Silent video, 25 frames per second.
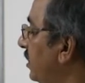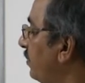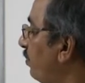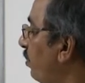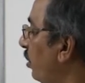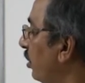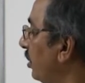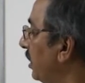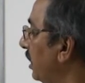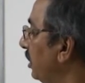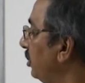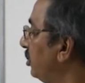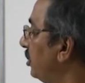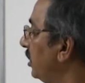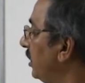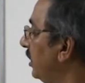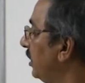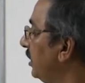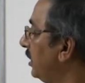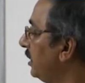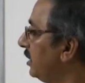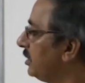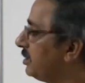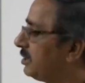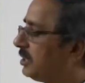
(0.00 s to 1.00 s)
potential
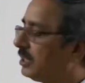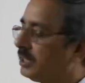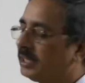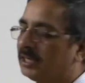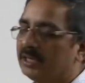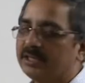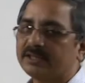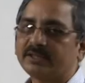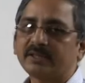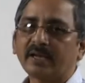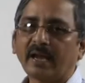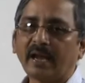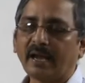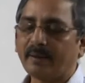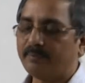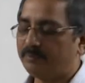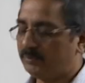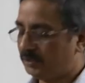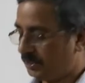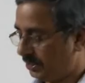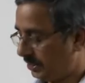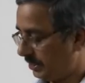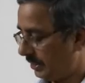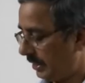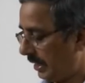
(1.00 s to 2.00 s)
energy is
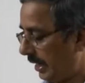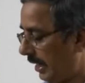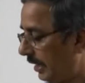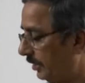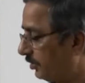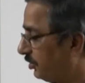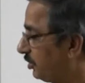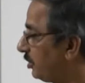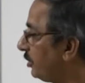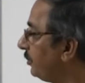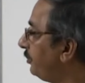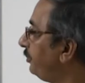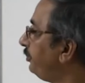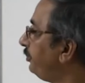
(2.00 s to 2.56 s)
mgh.